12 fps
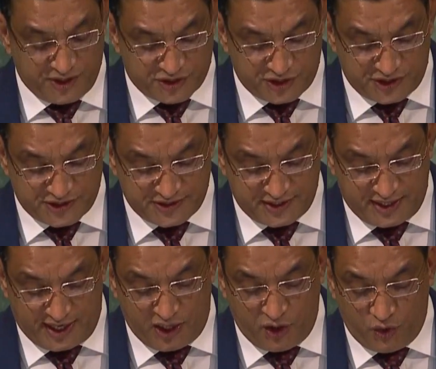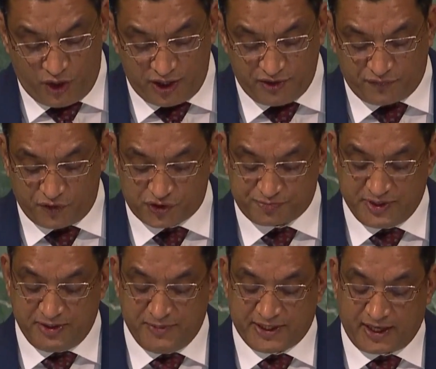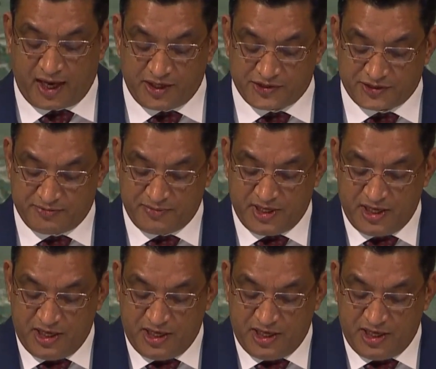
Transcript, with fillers: measures and law enforcement mechanism